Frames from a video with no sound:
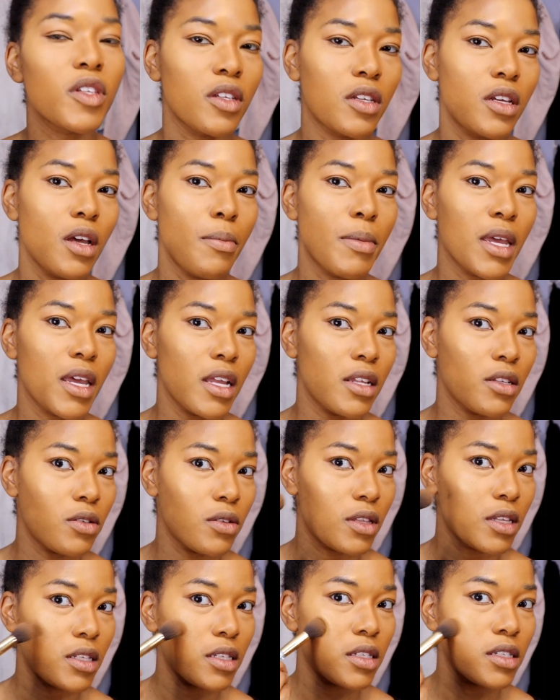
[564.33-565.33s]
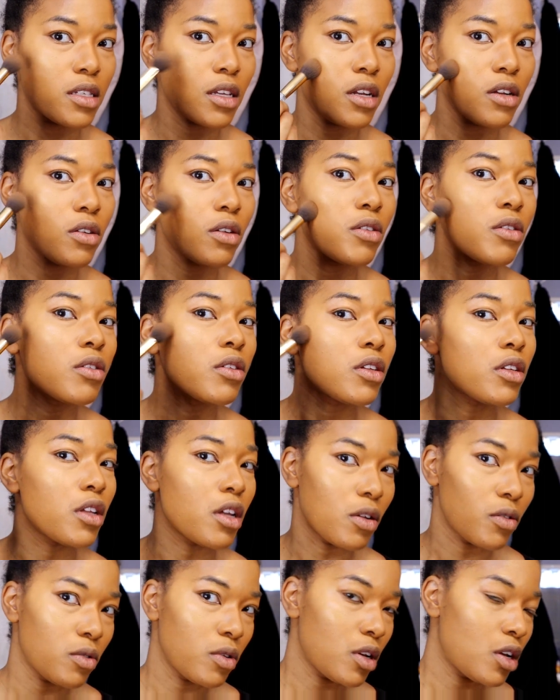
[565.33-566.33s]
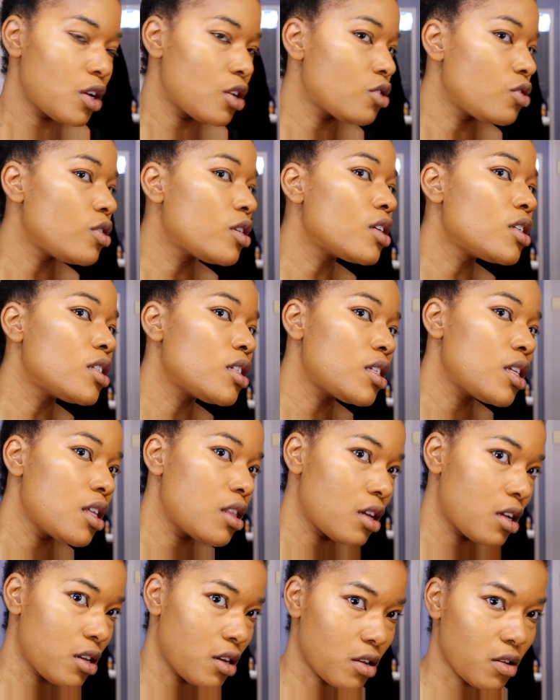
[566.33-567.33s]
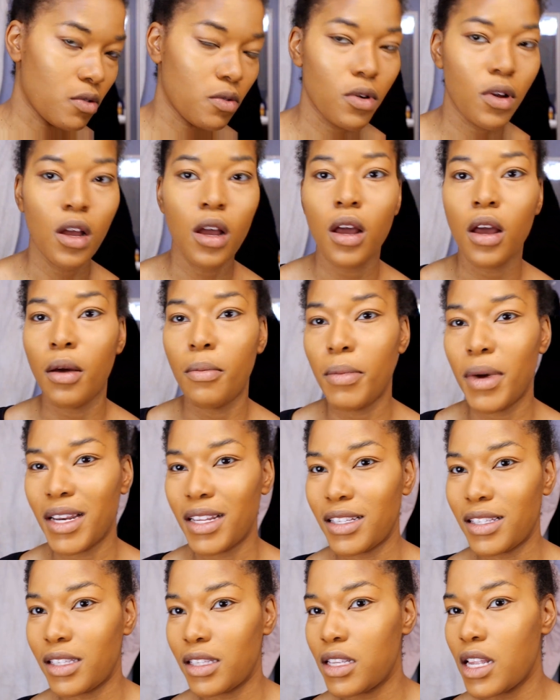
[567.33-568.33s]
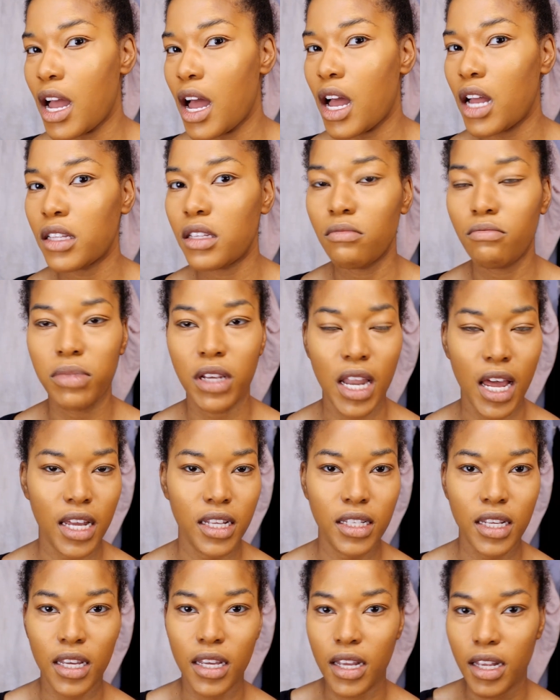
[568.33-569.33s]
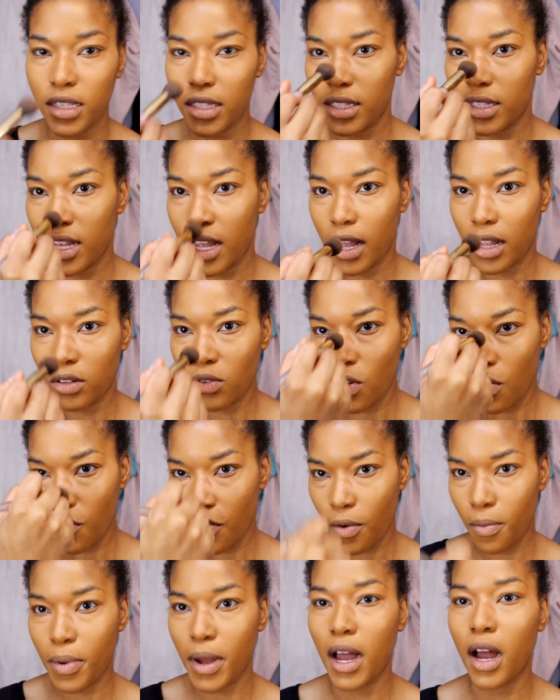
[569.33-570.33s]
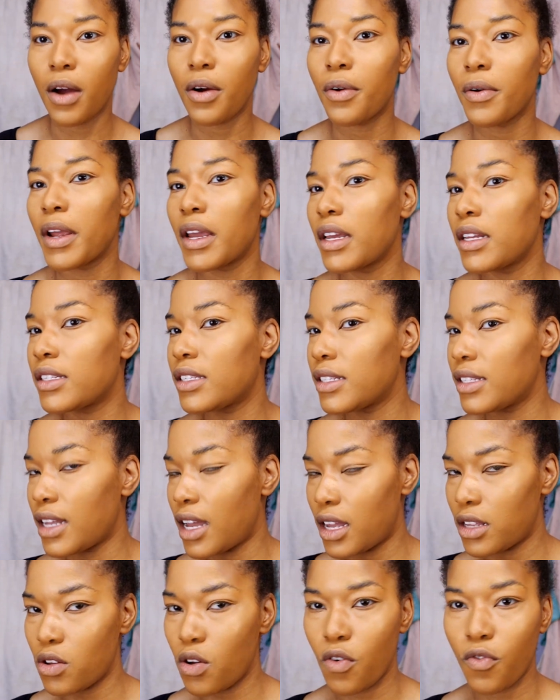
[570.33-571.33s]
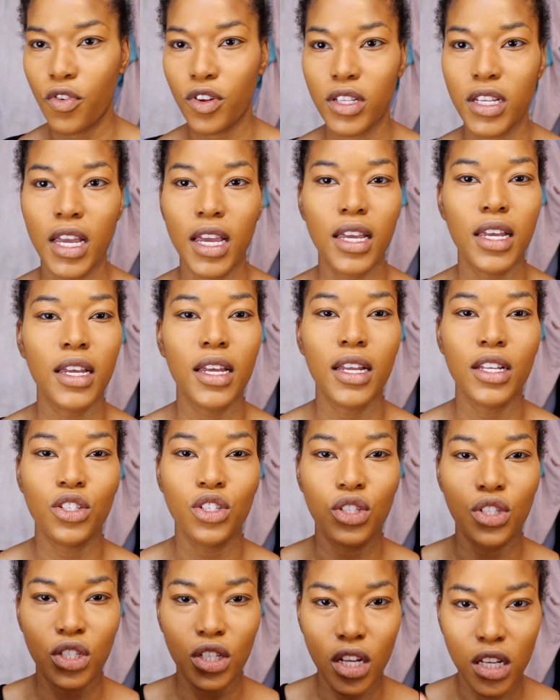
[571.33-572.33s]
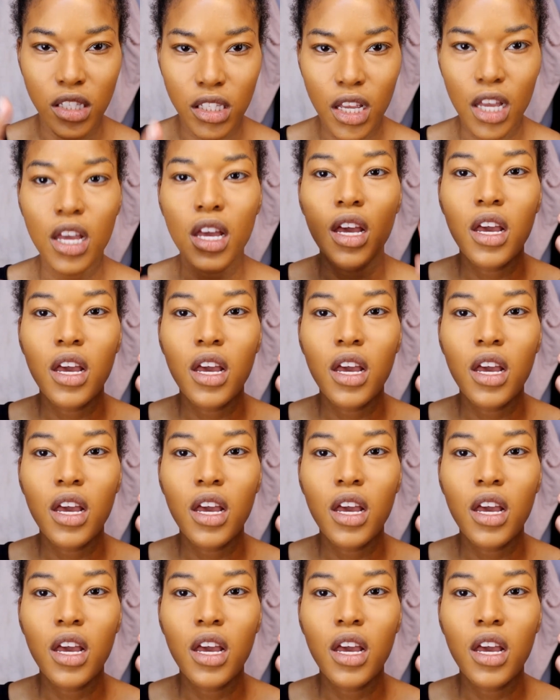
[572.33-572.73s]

coming into this subtle glow. You can see the glow, but it's not blinding, it's not overpowering, it's not overtaking, it's just